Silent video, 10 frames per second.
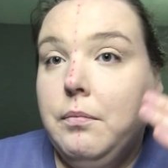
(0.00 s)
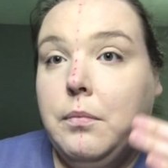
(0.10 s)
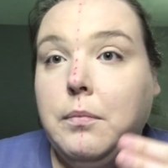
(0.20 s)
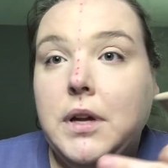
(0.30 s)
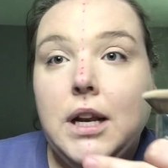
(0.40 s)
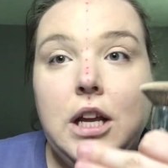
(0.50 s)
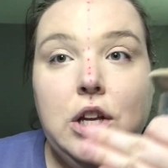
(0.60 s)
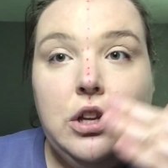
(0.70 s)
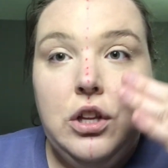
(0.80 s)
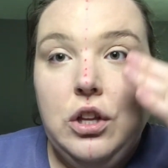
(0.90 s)
But
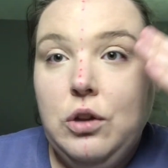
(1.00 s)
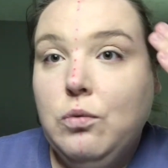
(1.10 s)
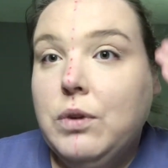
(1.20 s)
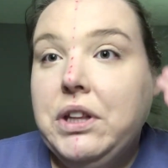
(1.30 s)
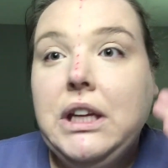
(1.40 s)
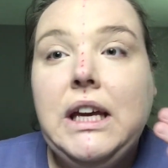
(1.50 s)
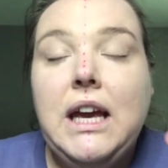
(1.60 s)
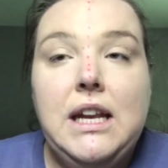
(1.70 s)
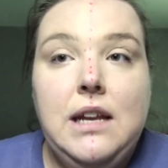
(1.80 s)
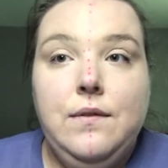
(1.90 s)
you really
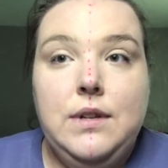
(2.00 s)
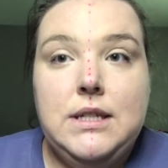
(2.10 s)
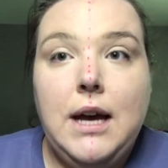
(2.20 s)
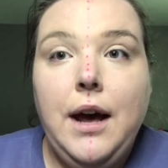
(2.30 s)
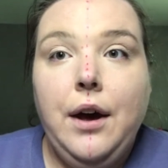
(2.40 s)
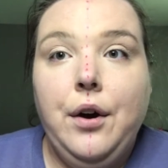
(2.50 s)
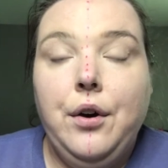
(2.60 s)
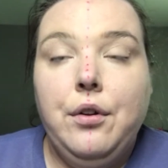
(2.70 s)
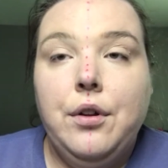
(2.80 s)
can't even tell